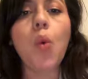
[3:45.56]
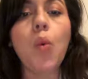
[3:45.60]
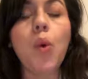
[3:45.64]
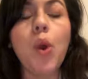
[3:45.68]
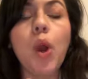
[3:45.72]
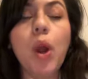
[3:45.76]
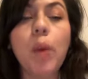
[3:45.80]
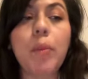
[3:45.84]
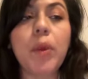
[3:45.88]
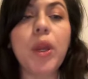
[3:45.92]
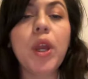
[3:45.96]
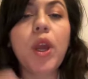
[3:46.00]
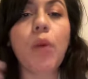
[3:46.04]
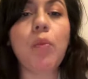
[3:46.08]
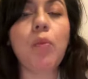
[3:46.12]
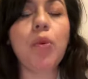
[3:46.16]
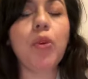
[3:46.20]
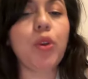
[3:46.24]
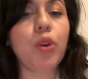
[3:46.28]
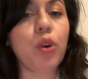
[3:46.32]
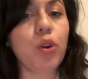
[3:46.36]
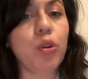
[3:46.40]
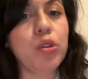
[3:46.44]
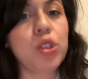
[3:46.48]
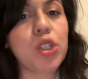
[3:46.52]
coming up
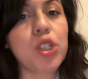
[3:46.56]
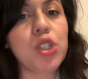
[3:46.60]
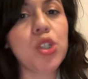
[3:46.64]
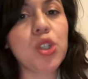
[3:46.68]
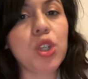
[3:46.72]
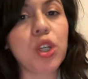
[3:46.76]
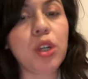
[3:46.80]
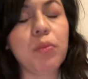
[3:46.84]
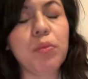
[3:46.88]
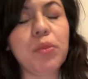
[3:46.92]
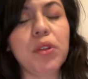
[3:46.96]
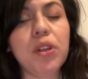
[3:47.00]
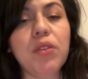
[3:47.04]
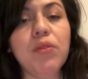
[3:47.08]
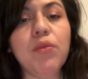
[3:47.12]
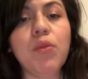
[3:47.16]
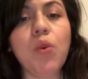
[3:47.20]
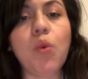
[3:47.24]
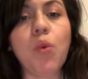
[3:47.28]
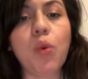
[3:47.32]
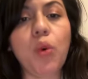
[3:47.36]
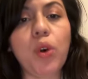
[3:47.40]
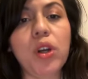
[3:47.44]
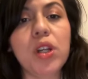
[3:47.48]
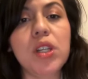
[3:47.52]
with their own descriptive
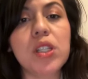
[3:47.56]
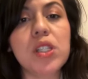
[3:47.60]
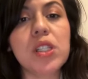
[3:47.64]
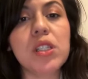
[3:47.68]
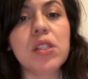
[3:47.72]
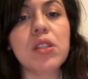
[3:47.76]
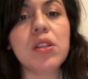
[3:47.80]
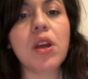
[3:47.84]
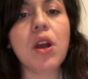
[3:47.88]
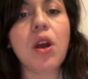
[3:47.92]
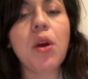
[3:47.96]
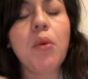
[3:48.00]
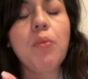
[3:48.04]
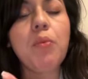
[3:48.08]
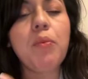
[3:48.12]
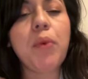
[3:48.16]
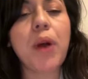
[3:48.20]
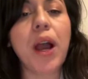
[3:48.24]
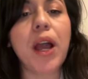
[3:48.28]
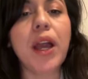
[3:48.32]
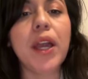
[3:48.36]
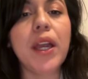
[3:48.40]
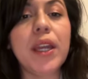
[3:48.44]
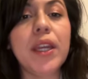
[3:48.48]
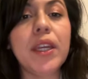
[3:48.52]
words
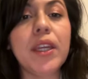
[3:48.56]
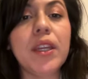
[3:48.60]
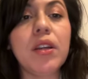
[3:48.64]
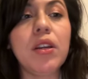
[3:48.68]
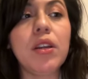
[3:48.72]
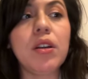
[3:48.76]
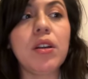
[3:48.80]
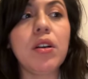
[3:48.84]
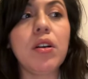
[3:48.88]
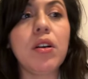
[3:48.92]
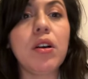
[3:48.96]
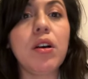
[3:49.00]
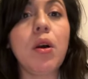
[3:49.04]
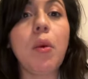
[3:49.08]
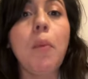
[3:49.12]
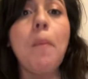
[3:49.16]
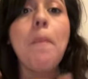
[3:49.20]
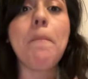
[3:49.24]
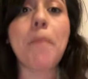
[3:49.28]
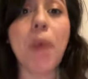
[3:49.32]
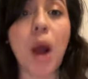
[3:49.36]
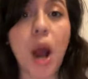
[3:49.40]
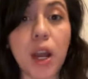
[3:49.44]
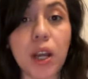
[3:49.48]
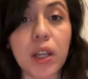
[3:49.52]
by
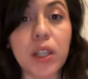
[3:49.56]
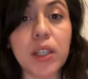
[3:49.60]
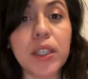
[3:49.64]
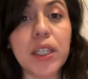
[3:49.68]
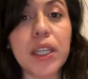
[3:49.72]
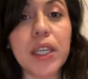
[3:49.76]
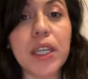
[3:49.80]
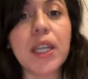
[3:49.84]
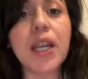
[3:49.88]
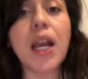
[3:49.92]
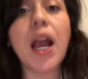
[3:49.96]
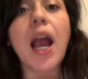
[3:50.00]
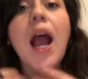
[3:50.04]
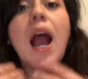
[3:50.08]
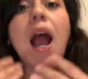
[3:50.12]
modeling